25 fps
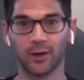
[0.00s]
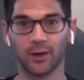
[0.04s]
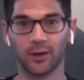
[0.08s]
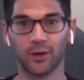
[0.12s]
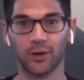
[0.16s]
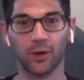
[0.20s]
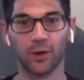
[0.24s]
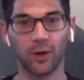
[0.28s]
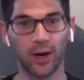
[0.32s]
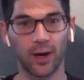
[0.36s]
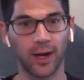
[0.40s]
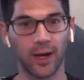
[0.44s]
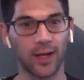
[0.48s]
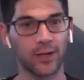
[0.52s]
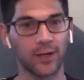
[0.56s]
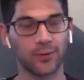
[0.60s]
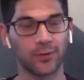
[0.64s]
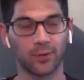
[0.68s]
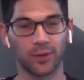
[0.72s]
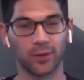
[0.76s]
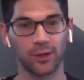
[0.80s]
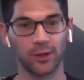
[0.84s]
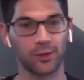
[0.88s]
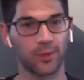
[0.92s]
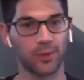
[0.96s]
your age,
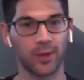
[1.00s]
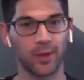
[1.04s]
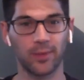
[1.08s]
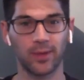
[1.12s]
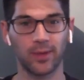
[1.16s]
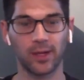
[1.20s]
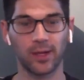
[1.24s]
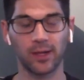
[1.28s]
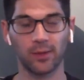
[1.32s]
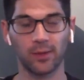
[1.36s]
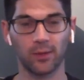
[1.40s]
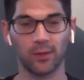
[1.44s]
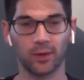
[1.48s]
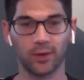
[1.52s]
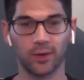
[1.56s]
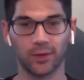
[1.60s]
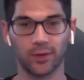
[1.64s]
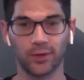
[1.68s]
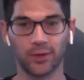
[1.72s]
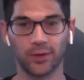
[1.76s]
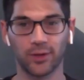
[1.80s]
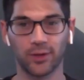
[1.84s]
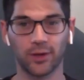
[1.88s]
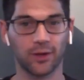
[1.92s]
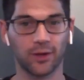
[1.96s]
where there may be 1 or
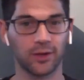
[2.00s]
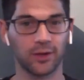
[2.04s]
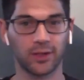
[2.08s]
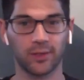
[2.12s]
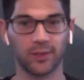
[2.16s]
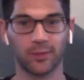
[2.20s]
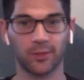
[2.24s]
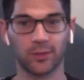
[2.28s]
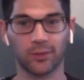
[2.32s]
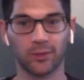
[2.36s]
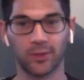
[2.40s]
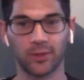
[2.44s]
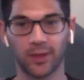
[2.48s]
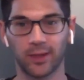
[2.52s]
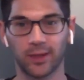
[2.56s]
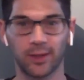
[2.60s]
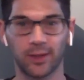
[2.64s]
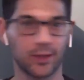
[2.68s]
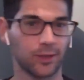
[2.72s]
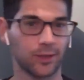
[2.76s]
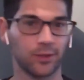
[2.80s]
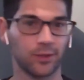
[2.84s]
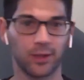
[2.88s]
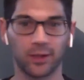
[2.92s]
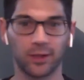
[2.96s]
2 years in between
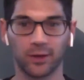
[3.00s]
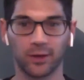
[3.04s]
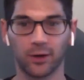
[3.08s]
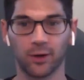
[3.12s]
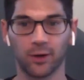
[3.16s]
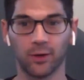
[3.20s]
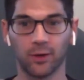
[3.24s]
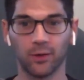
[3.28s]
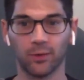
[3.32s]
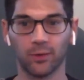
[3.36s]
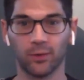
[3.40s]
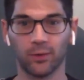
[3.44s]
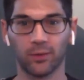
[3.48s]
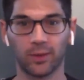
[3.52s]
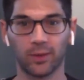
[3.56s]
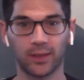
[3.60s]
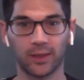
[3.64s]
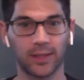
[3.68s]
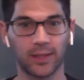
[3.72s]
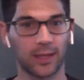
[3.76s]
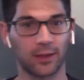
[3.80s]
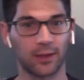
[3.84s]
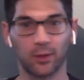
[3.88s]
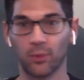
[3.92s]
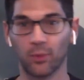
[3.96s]
because you didn't know
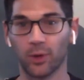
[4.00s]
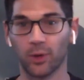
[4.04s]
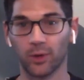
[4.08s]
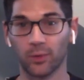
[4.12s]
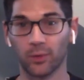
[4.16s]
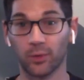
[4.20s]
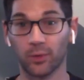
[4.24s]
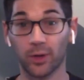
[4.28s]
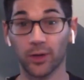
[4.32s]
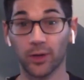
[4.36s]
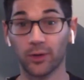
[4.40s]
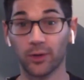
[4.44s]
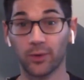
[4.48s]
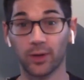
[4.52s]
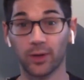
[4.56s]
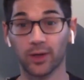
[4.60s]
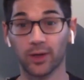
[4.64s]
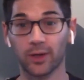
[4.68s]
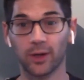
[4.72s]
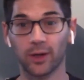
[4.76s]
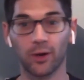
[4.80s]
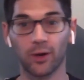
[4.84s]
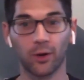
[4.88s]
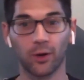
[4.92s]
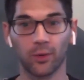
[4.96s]
exactly where you
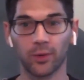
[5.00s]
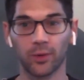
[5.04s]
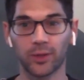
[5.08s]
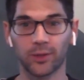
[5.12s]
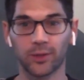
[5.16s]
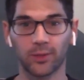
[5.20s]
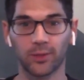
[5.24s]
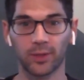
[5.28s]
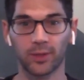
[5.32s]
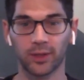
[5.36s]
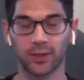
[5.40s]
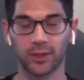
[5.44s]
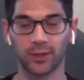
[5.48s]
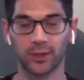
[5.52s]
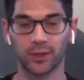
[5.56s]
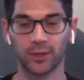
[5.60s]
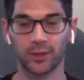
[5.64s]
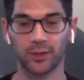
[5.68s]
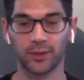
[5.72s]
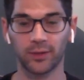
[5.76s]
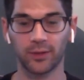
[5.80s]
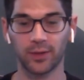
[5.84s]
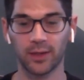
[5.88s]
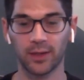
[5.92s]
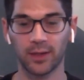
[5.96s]
wanted to go or what you wanted to
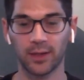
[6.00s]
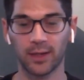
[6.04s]
do.